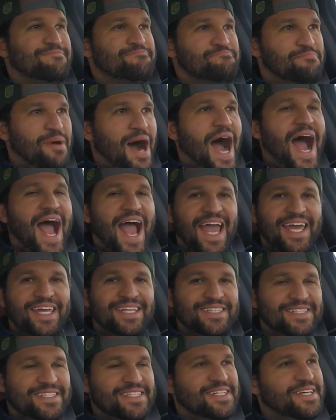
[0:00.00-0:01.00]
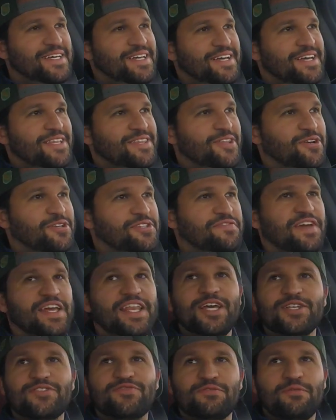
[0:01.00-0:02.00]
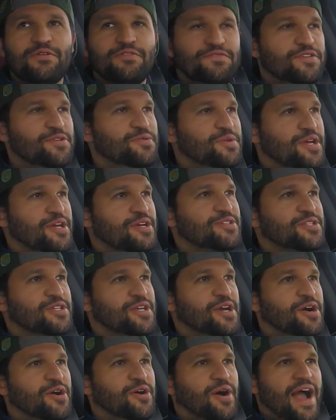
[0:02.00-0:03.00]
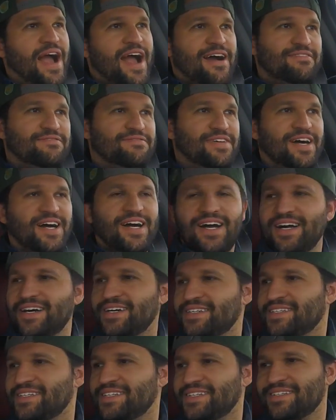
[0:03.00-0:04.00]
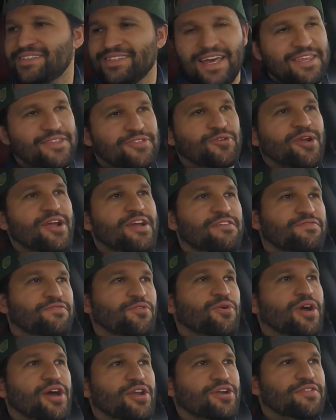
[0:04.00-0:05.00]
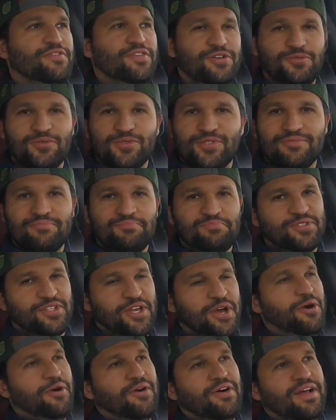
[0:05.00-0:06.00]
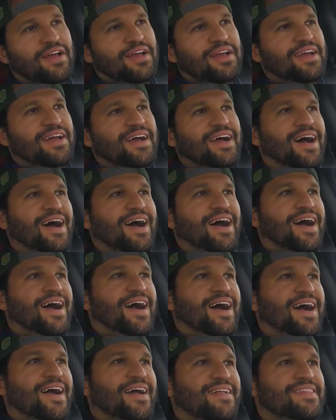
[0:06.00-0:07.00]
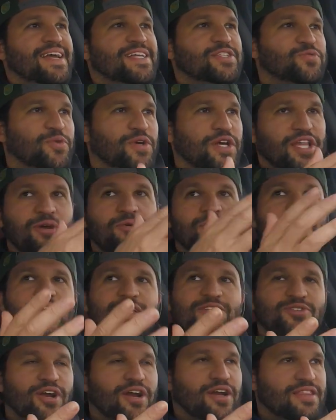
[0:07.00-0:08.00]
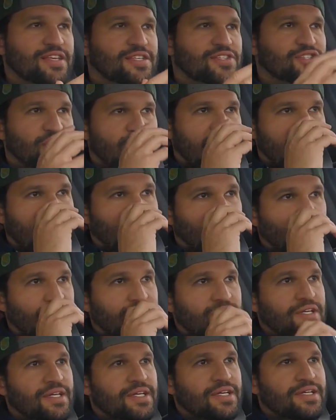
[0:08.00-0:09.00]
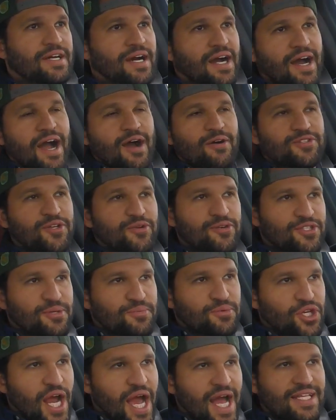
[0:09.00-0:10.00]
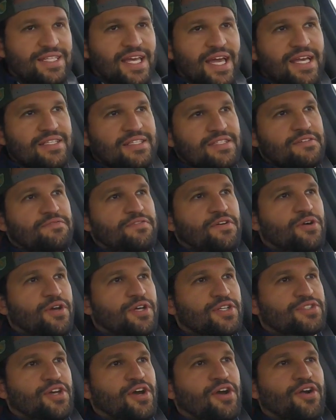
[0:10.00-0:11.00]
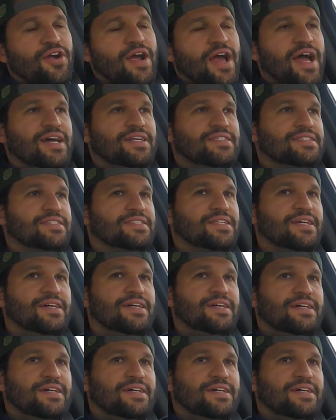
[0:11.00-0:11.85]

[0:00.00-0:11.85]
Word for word: combined those videos from a few years ago have uh, like three or four hundred views. So uh, that's really what I started this channel. I was doing some track days in the Focus RS